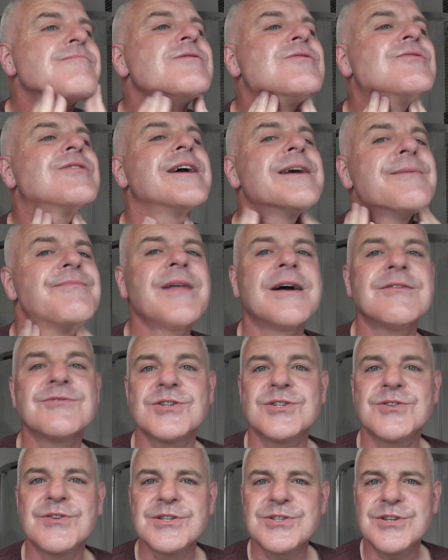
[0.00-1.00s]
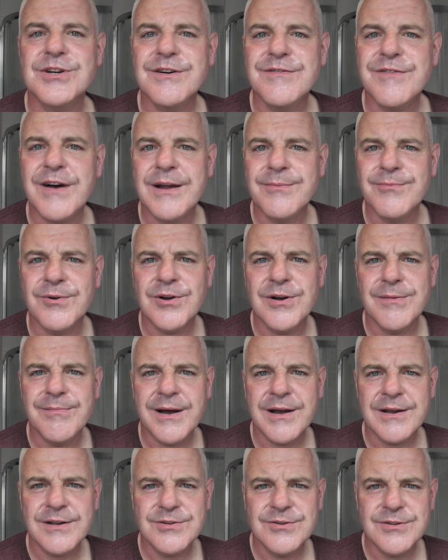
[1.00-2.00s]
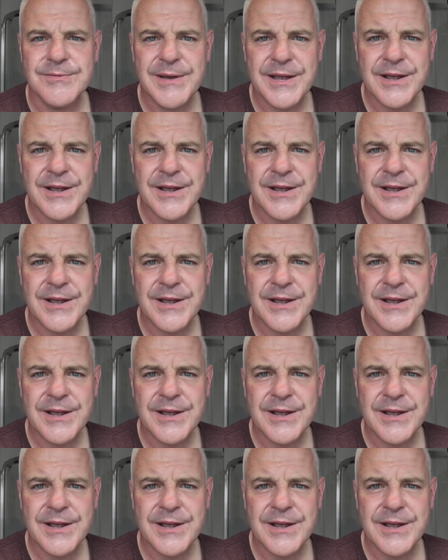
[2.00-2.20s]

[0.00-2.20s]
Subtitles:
Okay, I'll just rinse off and we'll come back and do the